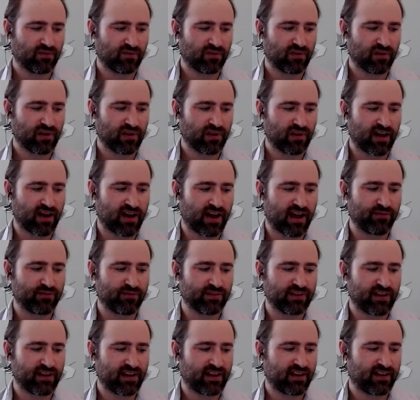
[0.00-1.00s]
I
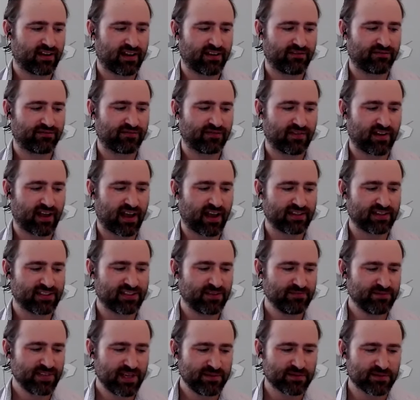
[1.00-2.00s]

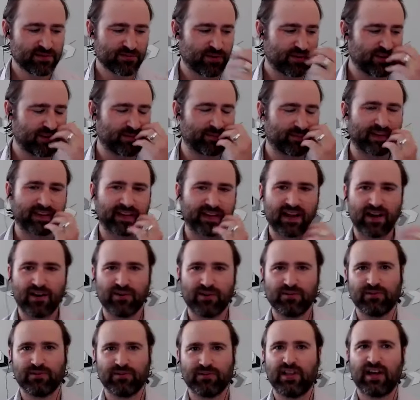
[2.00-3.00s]
sometimes wonder, I'm like,
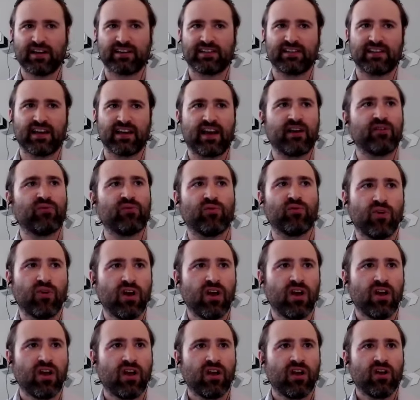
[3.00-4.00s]
how lucky I
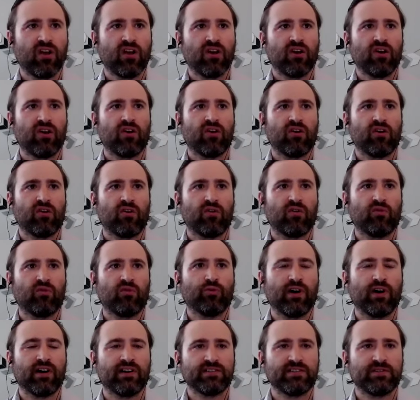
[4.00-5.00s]

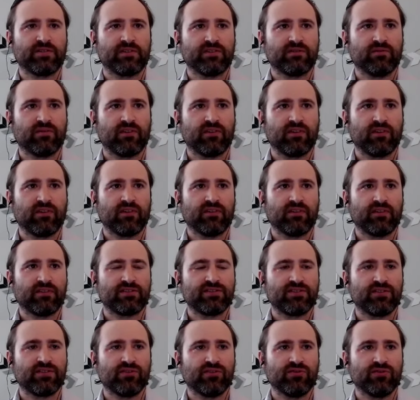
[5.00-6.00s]
was
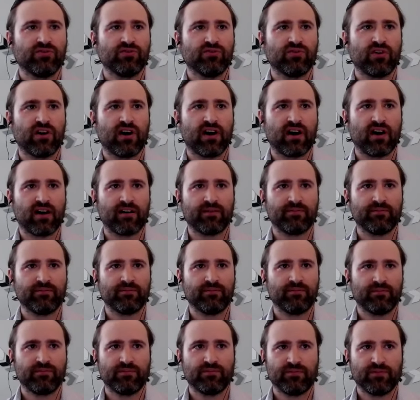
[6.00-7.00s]
to
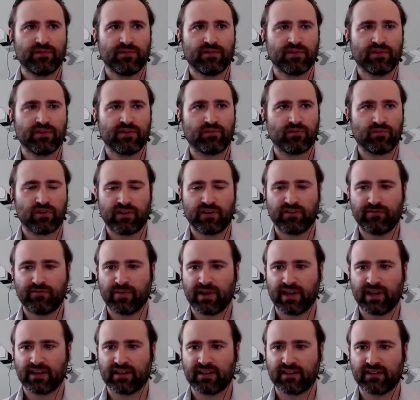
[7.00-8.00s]
one of
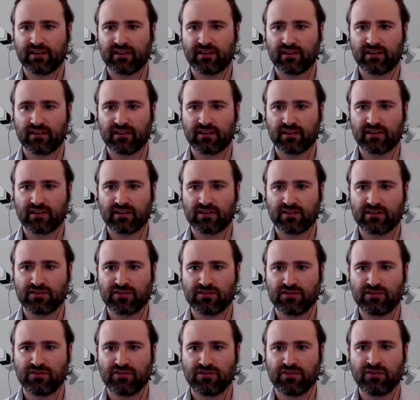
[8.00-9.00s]
my
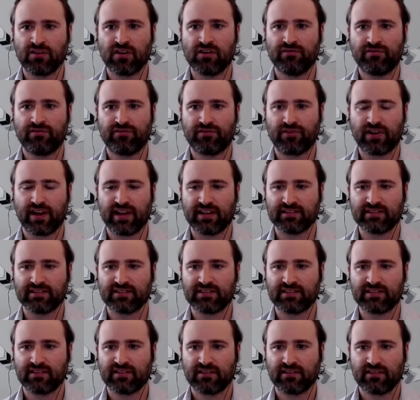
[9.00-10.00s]
good
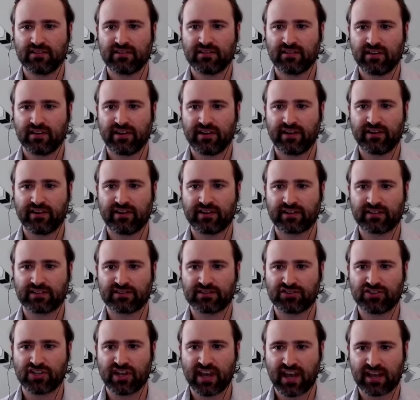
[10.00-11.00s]
friends,
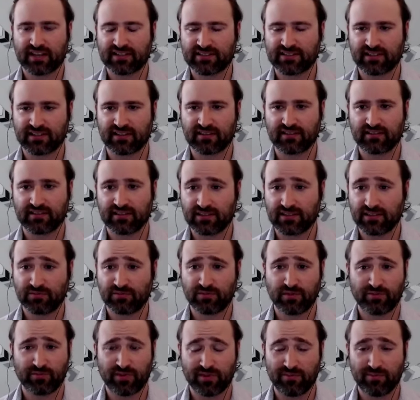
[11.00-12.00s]
Eric Jackson. This is
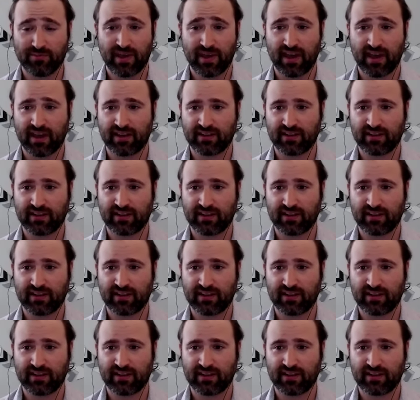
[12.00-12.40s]
when we met.